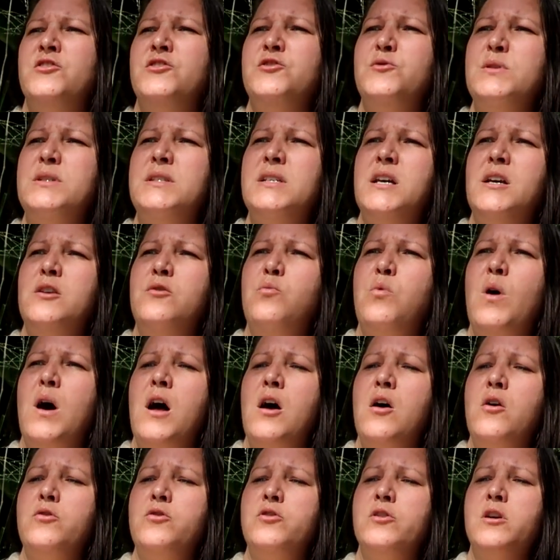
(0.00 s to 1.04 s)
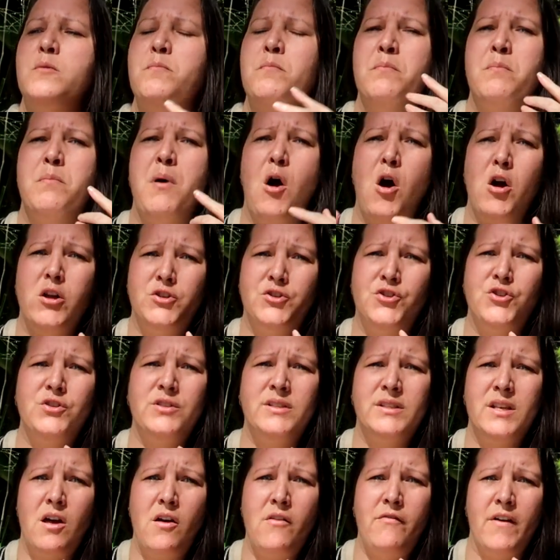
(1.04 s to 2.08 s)
So he said, well, you can bond
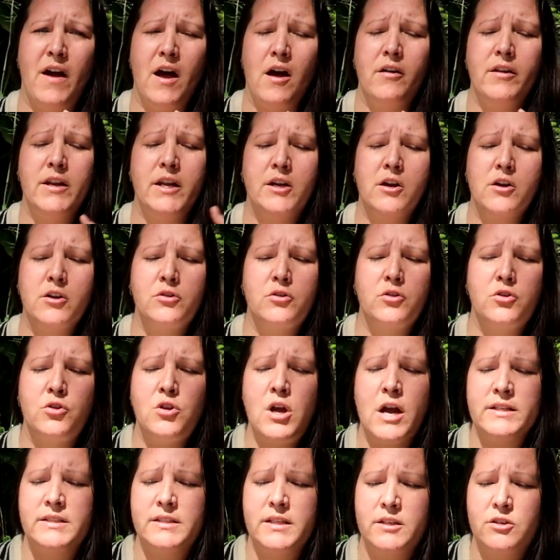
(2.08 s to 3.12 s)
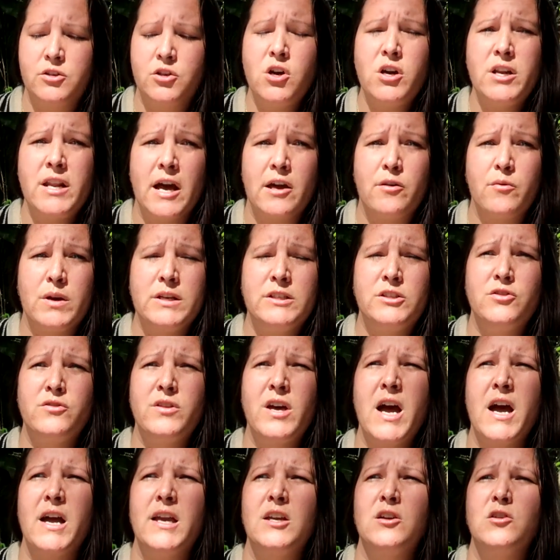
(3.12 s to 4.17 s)
yourself out. And I said, good, how do I do
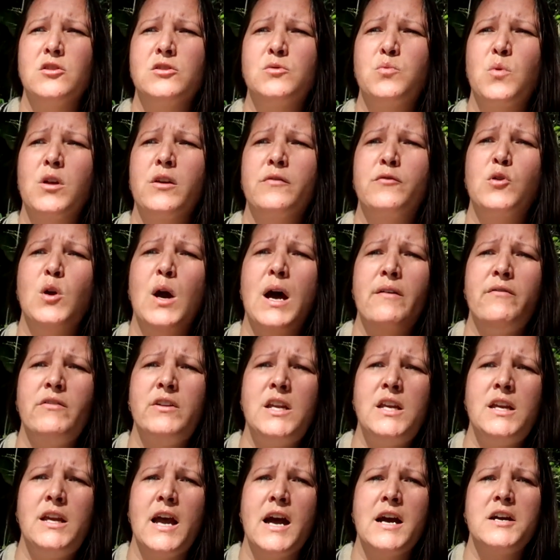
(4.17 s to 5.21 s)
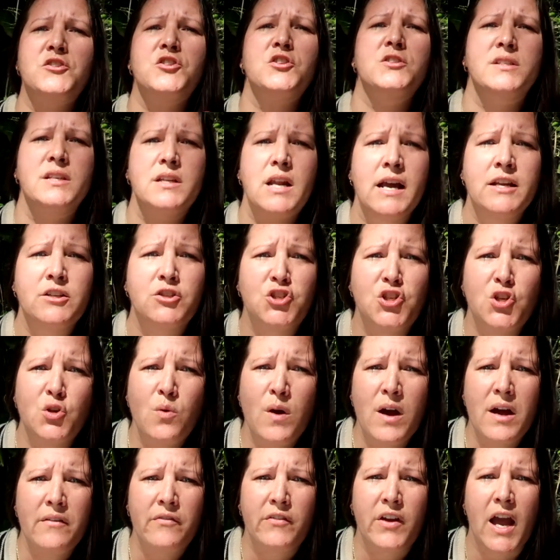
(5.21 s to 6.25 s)
that? He goes, well, if you have any cash. I said, I do
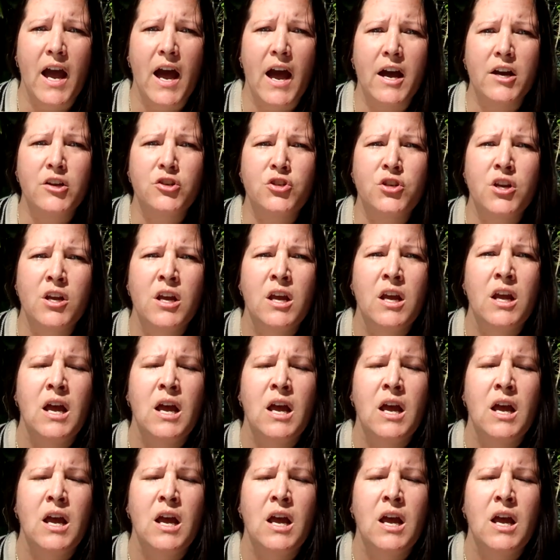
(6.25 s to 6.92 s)
have cash.